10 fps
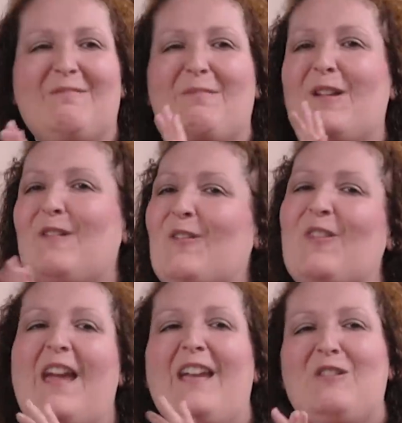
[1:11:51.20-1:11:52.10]
Beautiful,
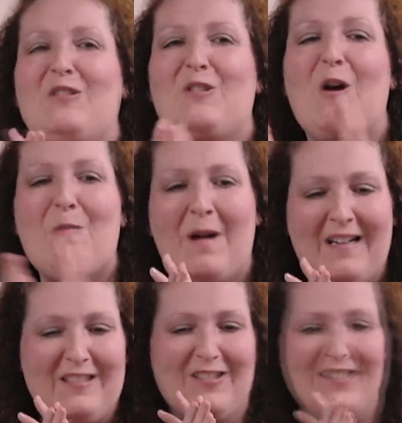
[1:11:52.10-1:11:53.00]
thank you so
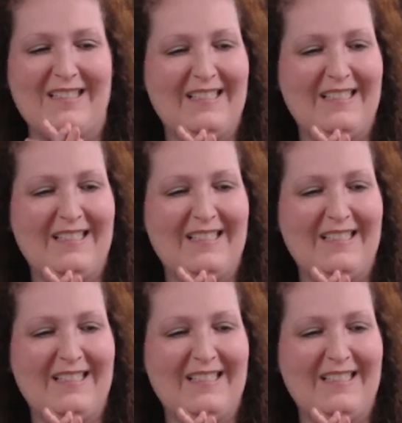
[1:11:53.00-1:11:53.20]
much. I